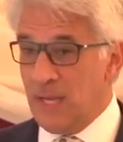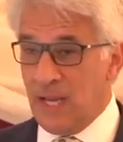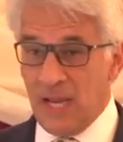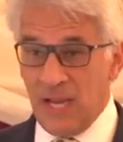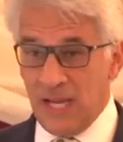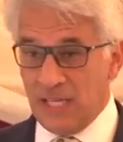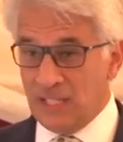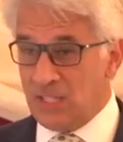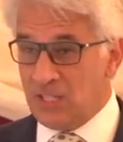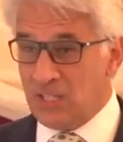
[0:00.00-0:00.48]

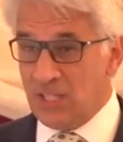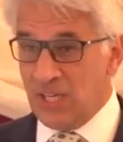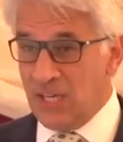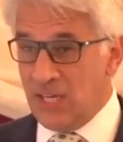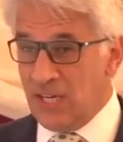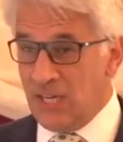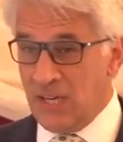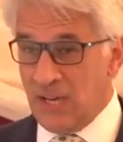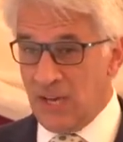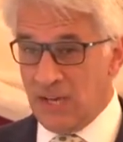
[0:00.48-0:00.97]
And
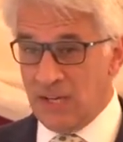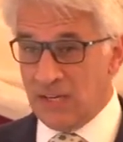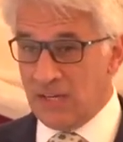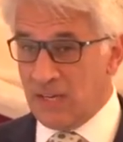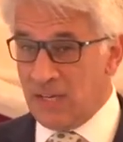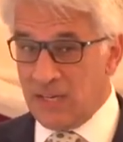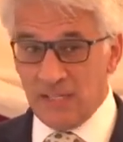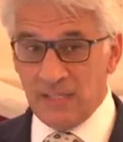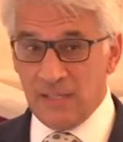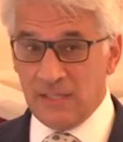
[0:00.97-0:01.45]
she
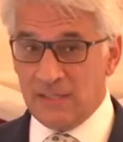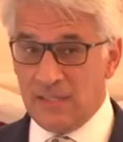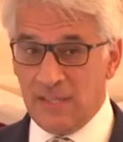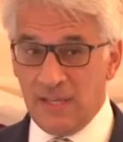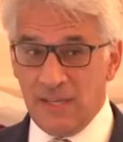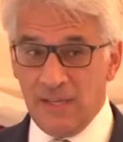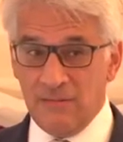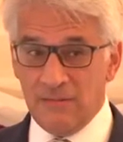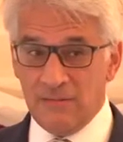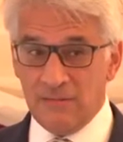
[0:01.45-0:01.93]
cleaned her
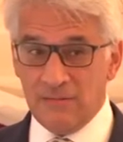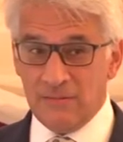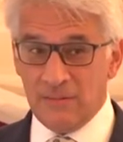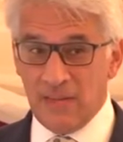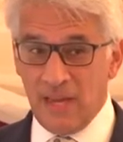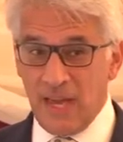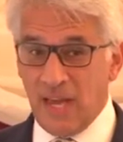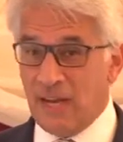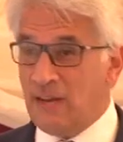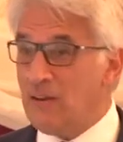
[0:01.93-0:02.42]
teeth
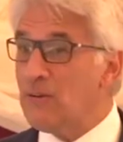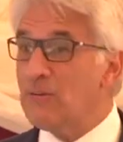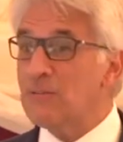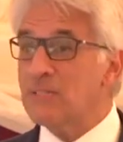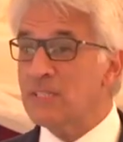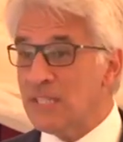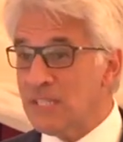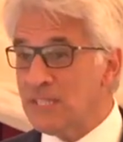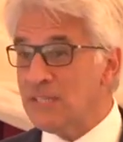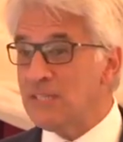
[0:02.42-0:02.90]
and
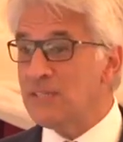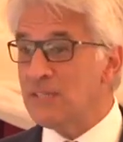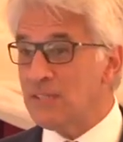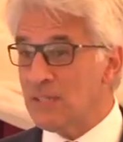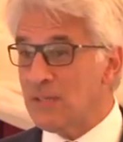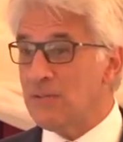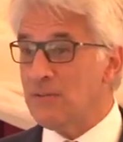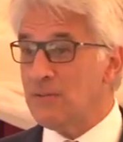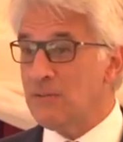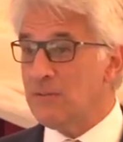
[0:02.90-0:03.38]
looked
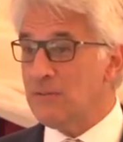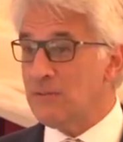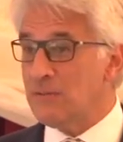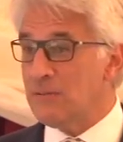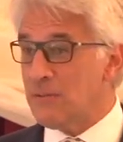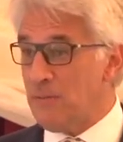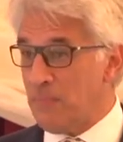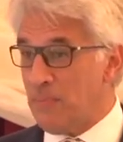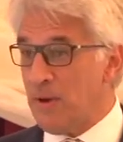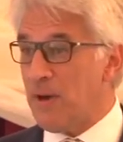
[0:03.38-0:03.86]
into
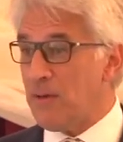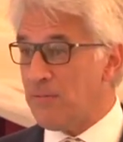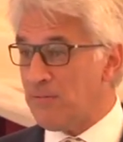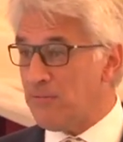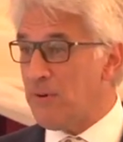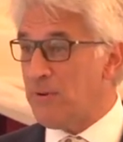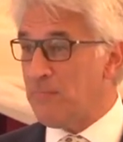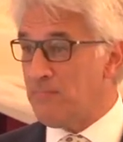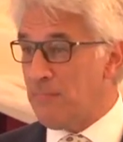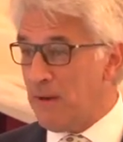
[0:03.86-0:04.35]
the
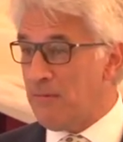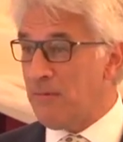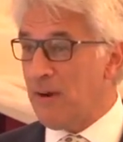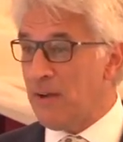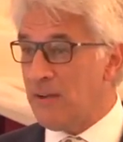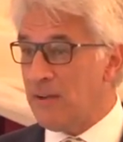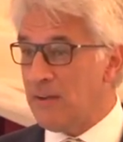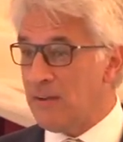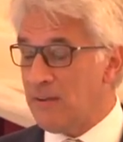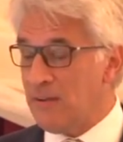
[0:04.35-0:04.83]
bathroom
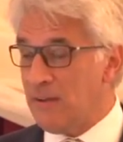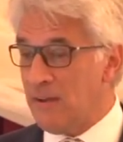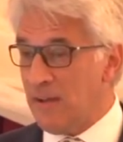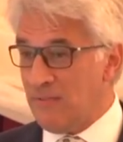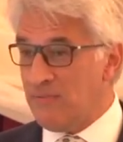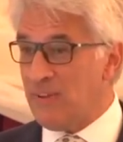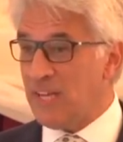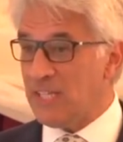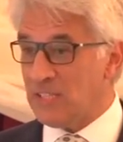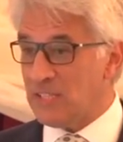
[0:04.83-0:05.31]
mirror
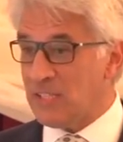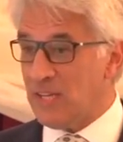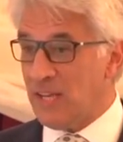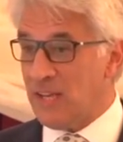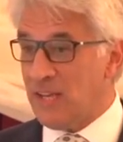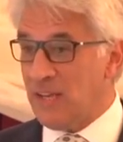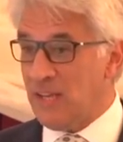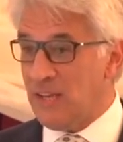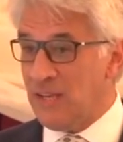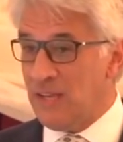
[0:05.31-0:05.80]

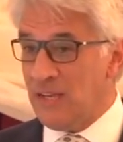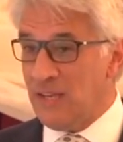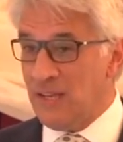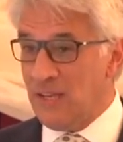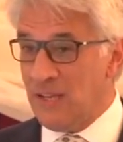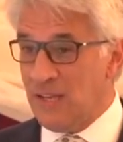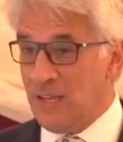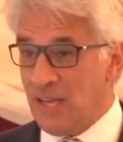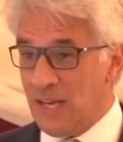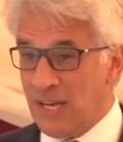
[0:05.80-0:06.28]
eventually.
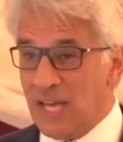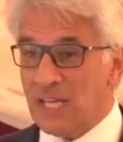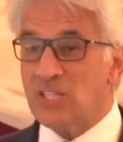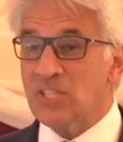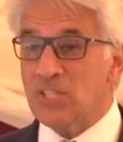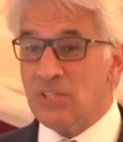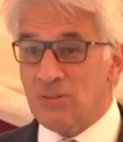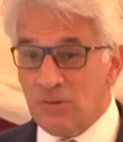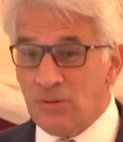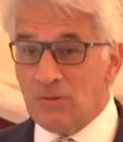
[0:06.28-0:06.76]
And as
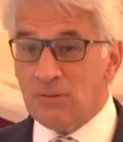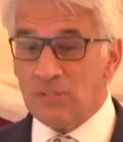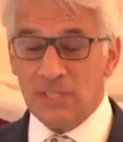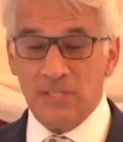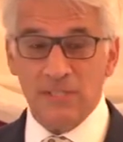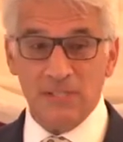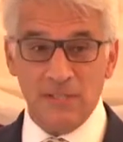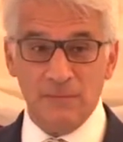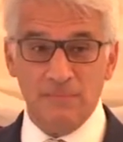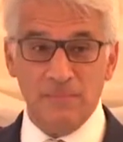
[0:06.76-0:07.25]
she looked
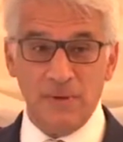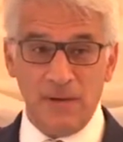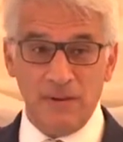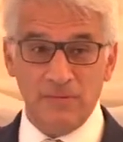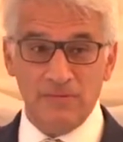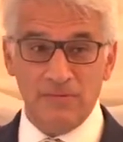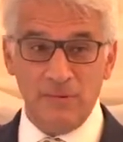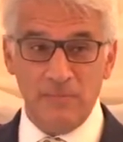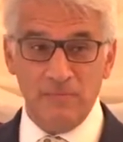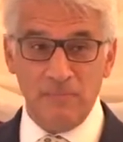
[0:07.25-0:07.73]
into the
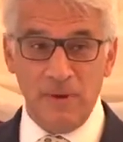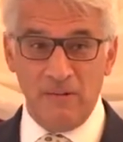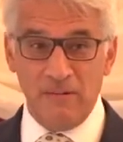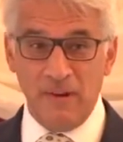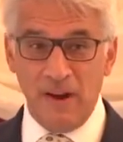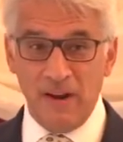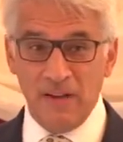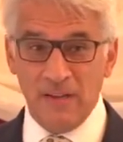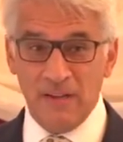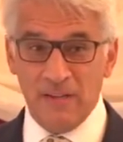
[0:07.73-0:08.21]
bathroom
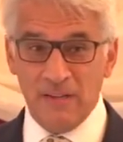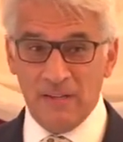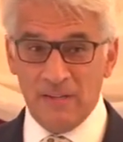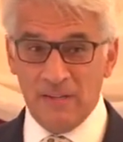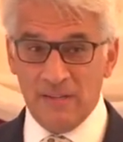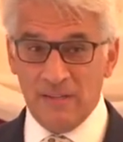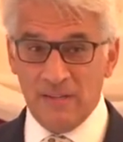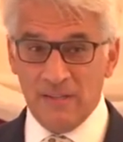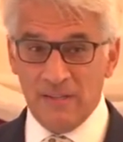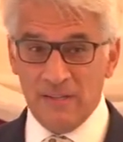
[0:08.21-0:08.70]
mirror,
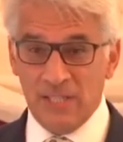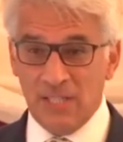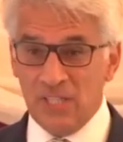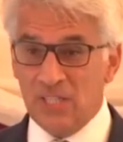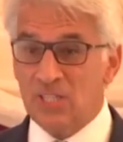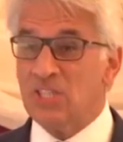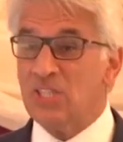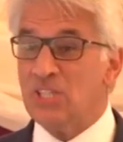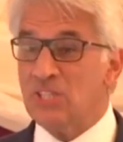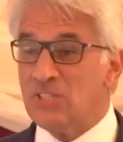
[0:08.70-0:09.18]

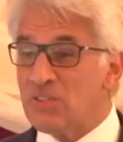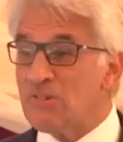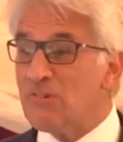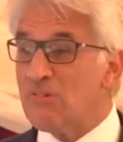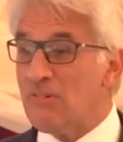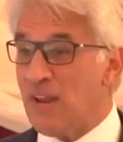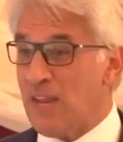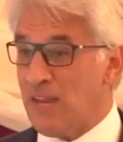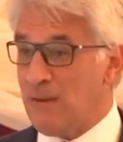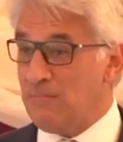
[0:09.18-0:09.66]
she
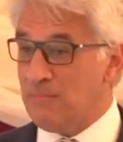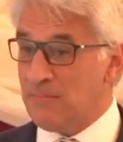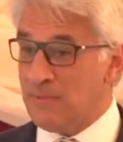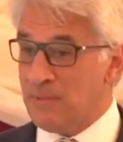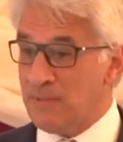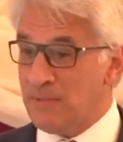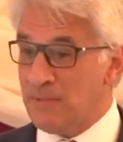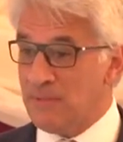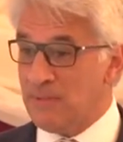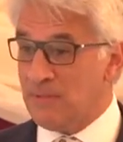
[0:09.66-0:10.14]
screamed.
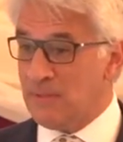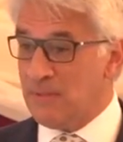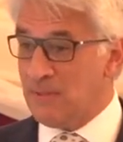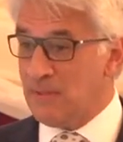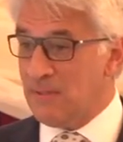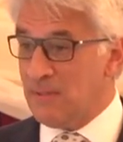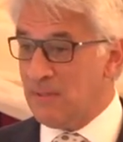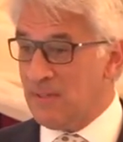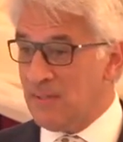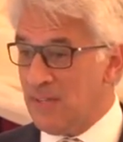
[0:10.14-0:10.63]

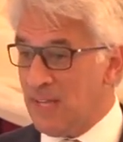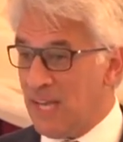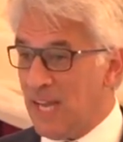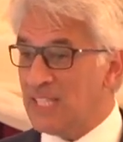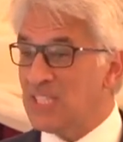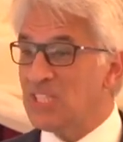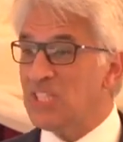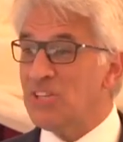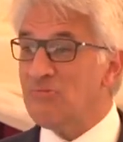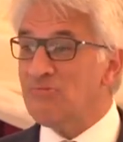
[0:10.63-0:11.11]

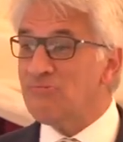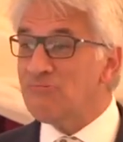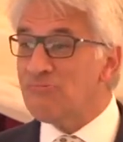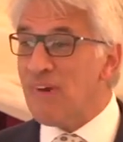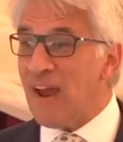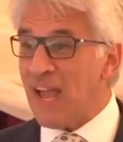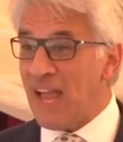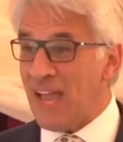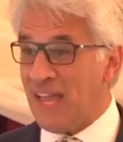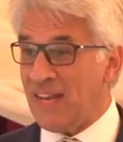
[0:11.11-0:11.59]
And she
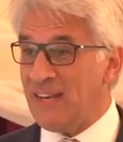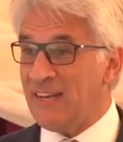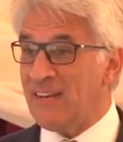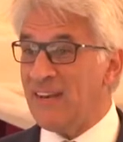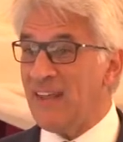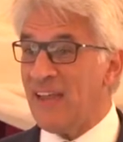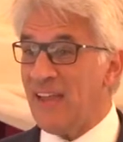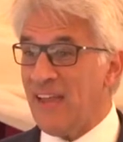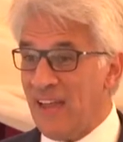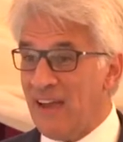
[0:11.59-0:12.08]

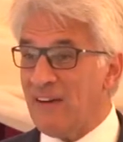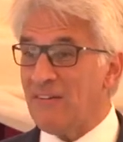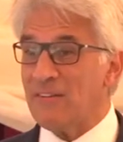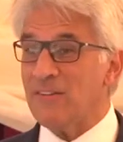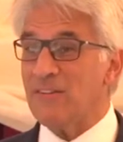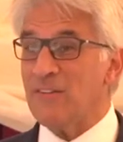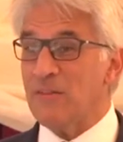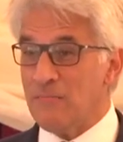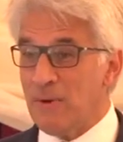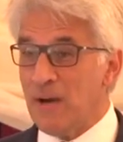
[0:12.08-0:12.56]
ran
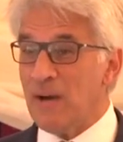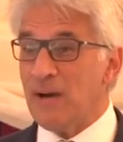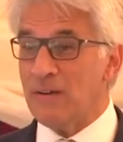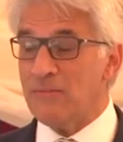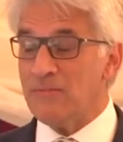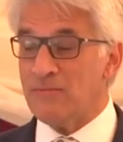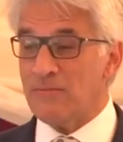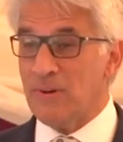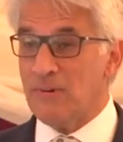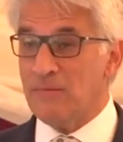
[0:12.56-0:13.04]
out the
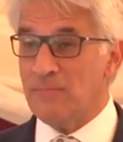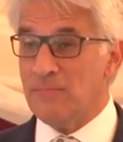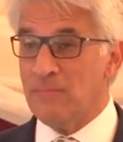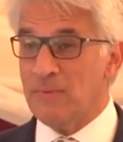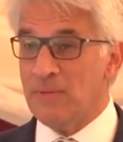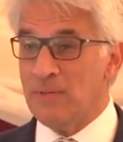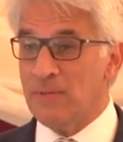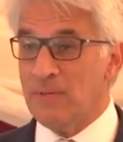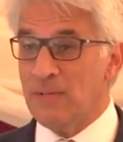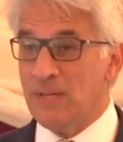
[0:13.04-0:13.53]
bathroom,
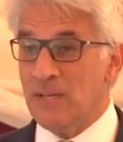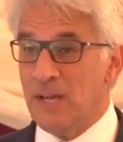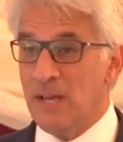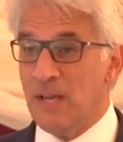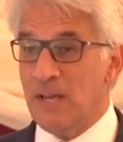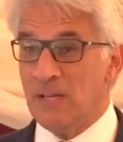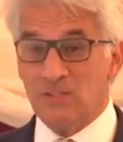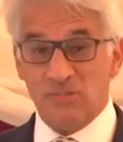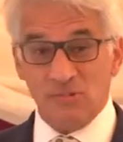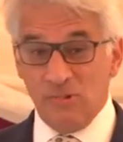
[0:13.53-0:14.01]

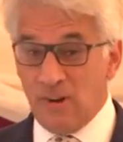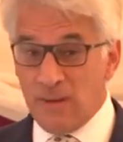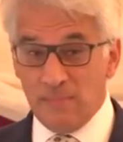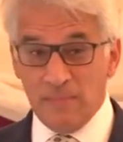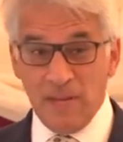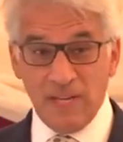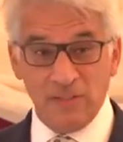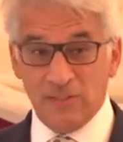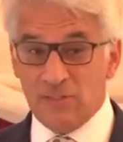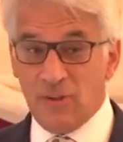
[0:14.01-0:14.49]

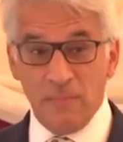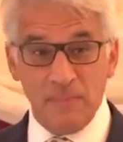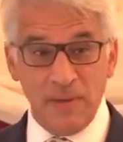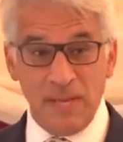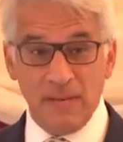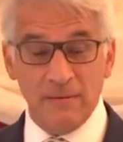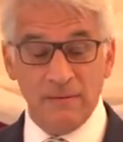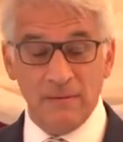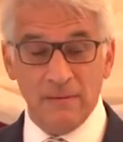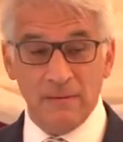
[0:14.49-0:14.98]
screaming, sobbing.